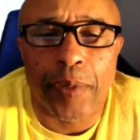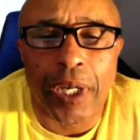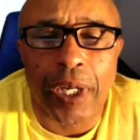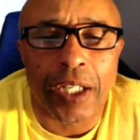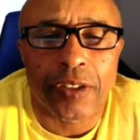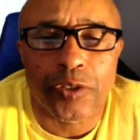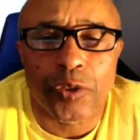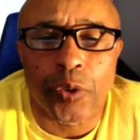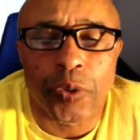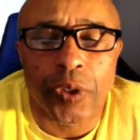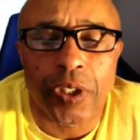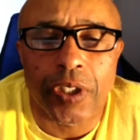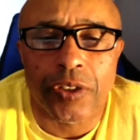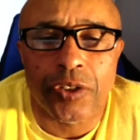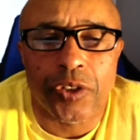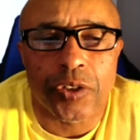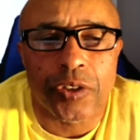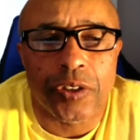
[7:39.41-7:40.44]
backs don't
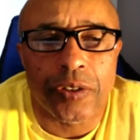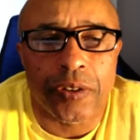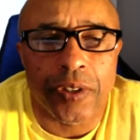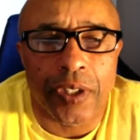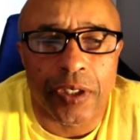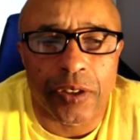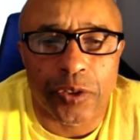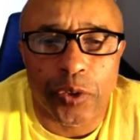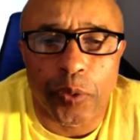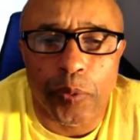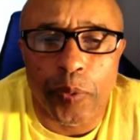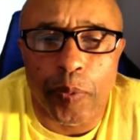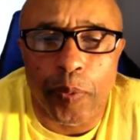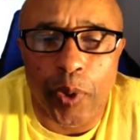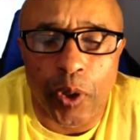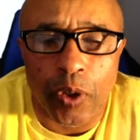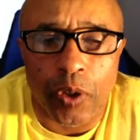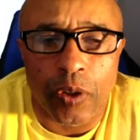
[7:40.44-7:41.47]
get you to the Super
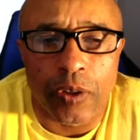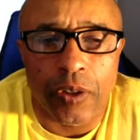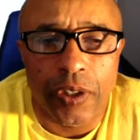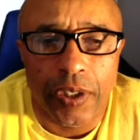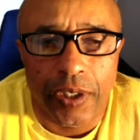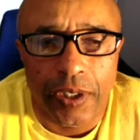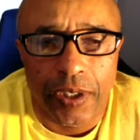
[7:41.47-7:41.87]
Bowl